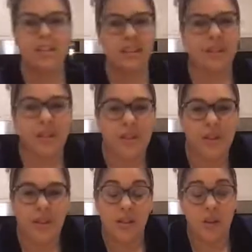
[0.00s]
So I was
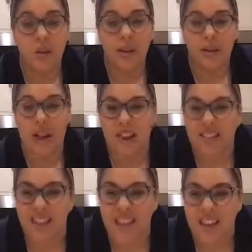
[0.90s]
just doing some quick
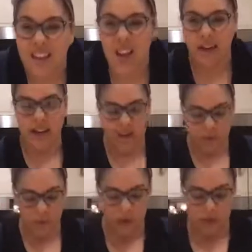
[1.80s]
maths. Okay,
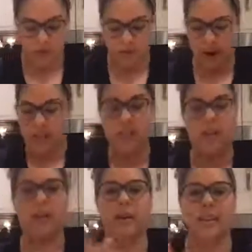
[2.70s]
cool. Right,
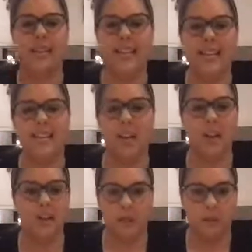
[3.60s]
so Danny's
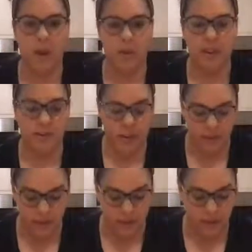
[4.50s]
done, so I'm hoping the rest
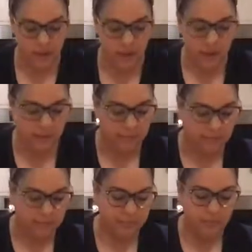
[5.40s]
of you are too.
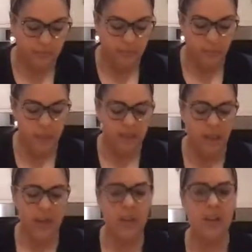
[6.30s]

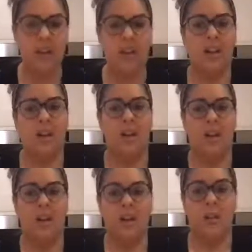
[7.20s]
So
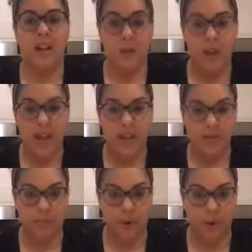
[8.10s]
where you weighed
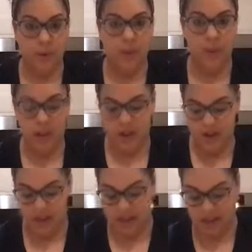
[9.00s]
your bowl,
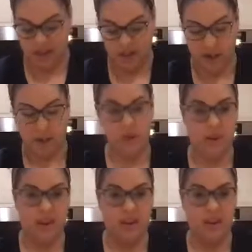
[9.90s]
you need to
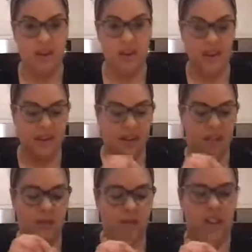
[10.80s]

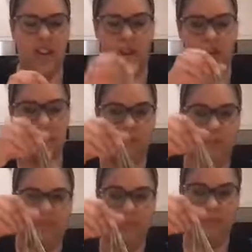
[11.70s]
take
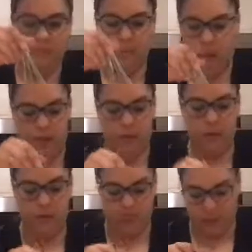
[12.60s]
your whatever you're
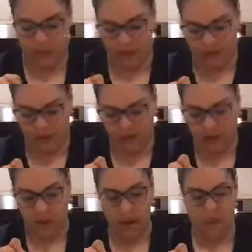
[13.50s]
mixing with
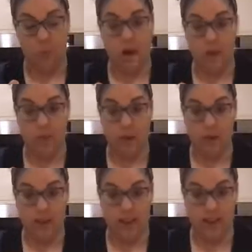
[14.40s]
out and weigh your
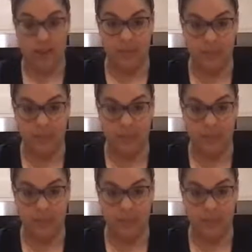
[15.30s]
bowl again.